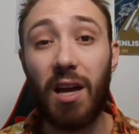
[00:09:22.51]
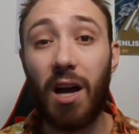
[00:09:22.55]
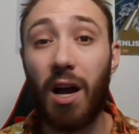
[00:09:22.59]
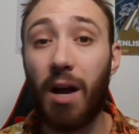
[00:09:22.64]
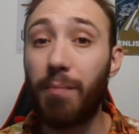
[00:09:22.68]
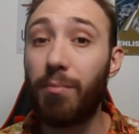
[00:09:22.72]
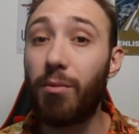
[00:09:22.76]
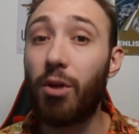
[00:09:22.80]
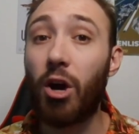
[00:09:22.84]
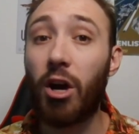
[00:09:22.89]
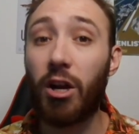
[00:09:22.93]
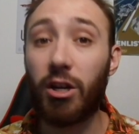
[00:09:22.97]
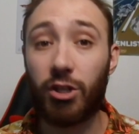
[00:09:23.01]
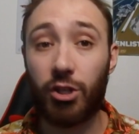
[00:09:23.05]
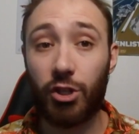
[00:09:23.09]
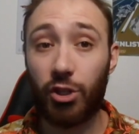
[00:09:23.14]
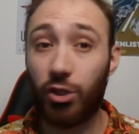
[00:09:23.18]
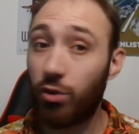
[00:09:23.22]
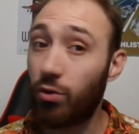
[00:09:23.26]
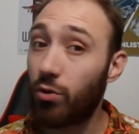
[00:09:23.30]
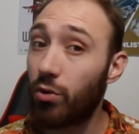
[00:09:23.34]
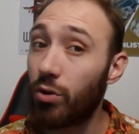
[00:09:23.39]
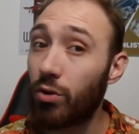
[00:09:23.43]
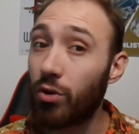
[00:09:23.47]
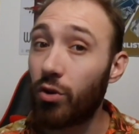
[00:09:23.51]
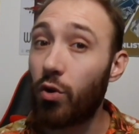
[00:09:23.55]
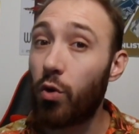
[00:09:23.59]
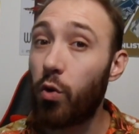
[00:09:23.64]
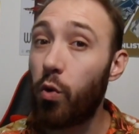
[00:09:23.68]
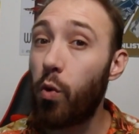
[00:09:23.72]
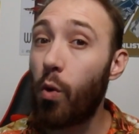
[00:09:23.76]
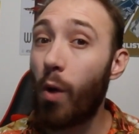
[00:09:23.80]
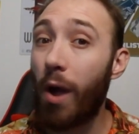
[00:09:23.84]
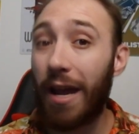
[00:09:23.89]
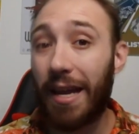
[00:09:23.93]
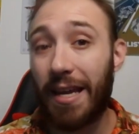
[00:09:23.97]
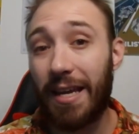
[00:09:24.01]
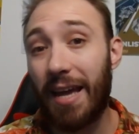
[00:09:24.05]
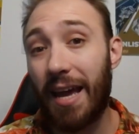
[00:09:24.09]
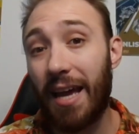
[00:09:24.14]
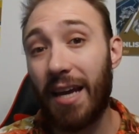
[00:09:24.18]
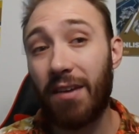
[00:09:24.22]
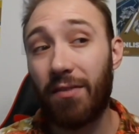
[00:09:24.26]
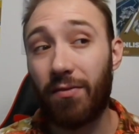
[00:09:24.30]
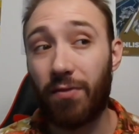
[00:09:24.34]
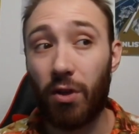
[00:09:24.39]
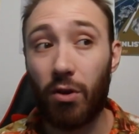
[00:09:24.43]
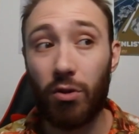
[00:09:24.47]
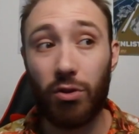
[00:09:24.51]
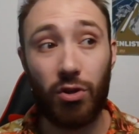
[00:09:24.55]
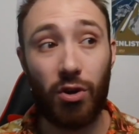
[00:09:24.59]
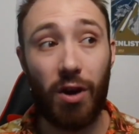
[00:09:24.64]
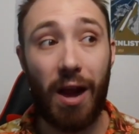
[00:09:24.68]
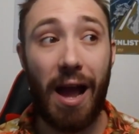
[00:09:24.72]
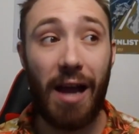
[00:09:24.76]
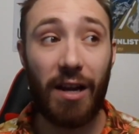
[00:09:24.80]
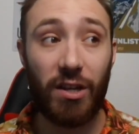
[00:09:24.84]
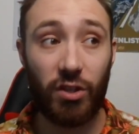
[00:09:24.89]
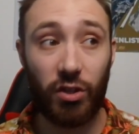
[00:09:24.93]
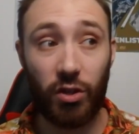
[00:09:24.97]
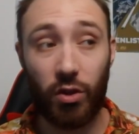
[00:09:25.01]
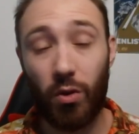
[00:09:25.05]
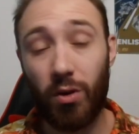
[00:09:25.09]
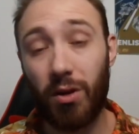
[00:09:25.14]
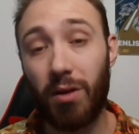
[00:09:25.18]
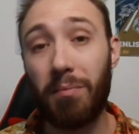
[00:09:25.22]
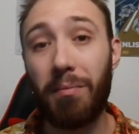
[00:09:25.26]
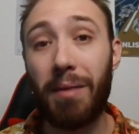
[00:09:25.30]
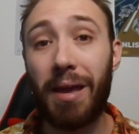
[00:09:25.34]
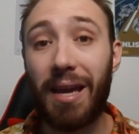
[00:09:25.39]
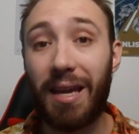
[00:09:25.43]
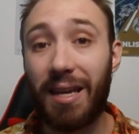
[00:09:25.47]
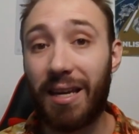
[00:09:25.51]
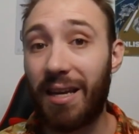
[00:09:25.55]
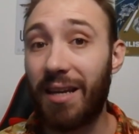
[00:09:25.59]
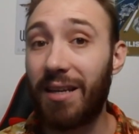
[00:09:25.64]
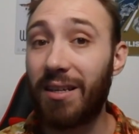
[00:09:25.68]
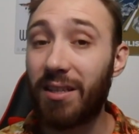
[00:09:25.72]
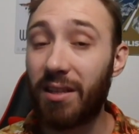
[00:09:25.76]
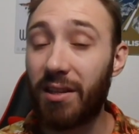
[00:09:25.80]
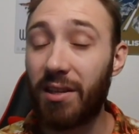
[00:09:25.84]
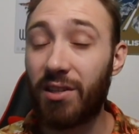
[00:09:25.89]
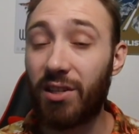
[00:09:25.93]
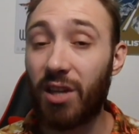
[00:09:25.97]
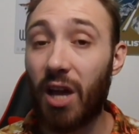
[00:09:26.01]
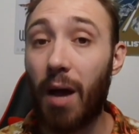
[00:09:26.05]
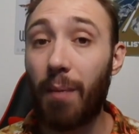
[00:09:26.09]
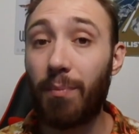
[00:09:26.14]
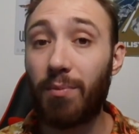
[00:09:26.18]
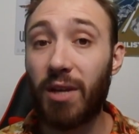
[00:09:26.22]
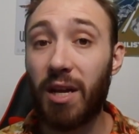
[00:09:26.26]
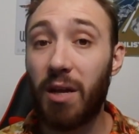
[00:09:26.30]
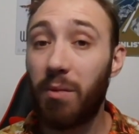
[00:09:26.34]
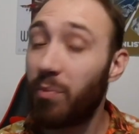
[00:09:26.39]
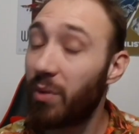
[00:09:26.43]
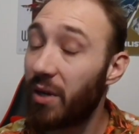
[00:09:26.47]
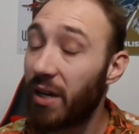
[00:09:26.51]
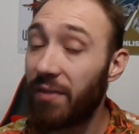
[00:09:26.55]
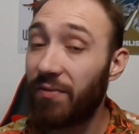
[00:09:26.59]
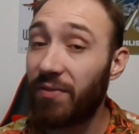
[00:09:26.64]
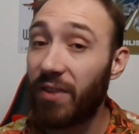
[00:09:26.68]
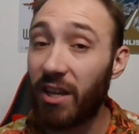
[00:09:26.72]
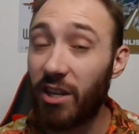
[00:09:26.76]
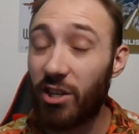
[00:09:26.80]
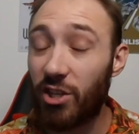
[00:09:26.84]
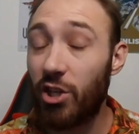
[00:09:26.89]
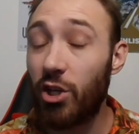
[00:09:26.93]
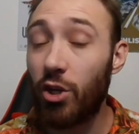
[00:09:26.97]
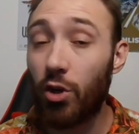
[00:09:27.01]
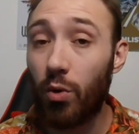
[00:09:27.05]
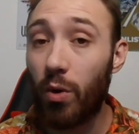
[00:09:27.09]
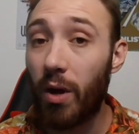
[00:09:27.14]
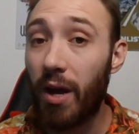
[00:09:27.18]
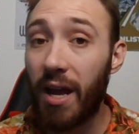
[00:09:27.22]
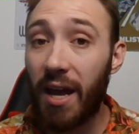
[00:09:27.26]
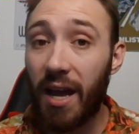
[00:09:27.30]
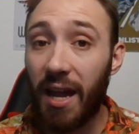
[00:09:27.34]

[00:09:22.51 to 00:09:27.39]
I'm not sure quite yet if those are actually going to make it into this update, but if they do,